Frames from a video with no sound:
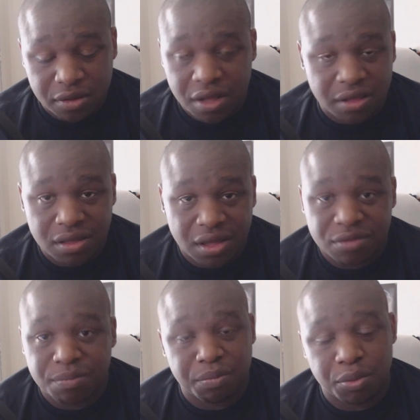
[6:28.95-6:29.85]

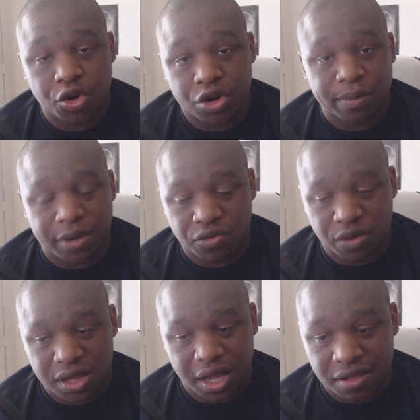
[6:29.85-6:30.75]
That's pretty
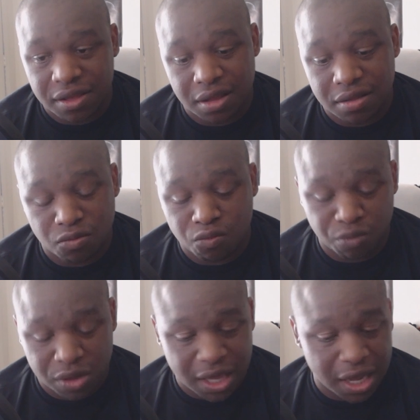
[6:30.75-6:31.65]
much what that's it.
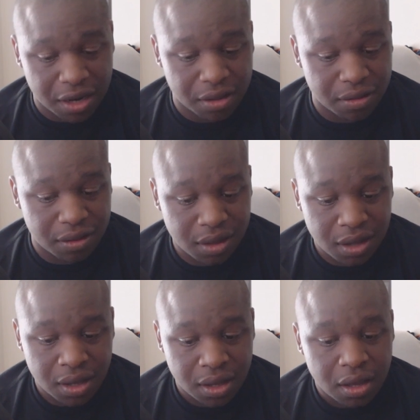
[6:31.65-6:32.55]
What that is.
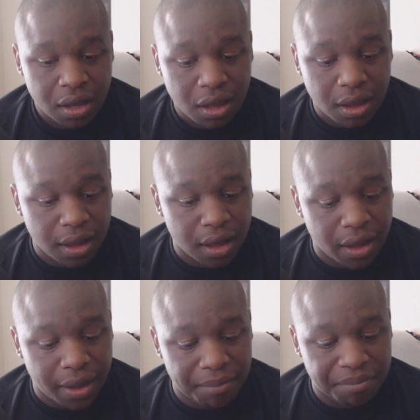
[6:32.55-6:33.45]

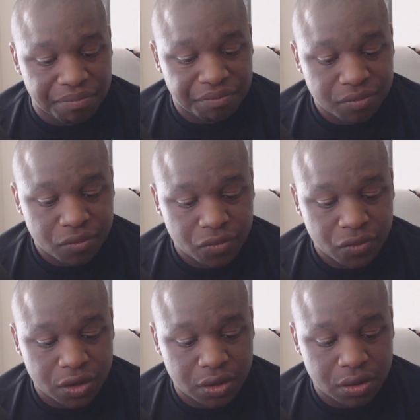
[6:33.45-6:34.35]
You
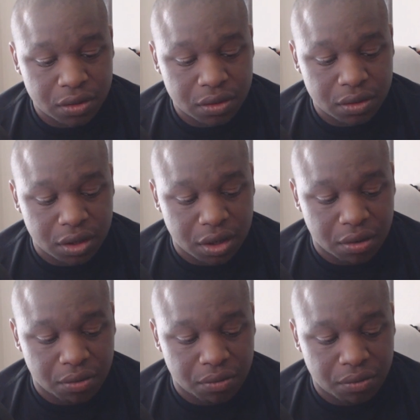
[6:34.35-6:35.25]

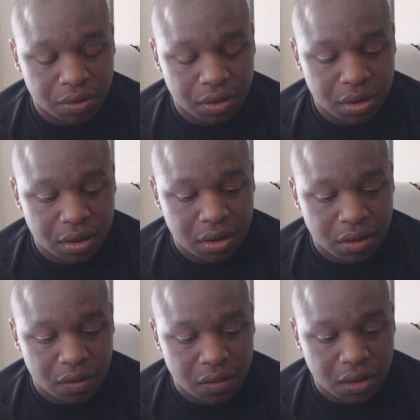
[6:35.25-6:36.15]
know,
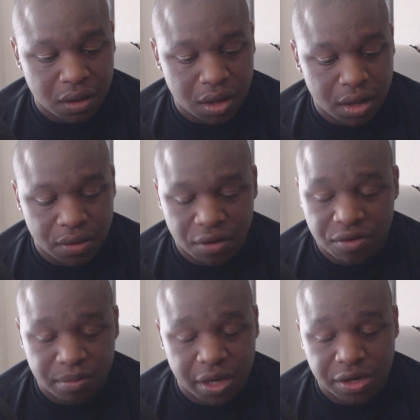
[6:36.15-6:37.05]
and
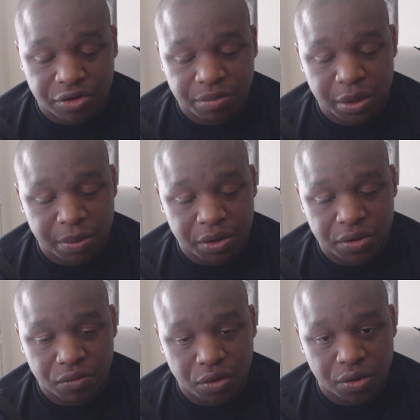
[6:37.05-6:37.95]
there's some ignorant people
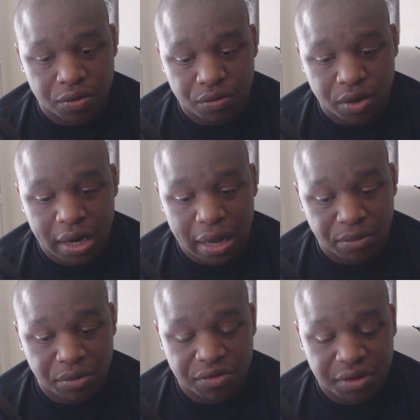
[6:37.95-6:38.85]
in the world as well.
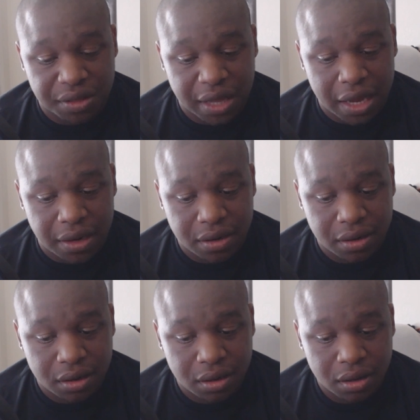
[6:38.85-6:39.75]
I will say that.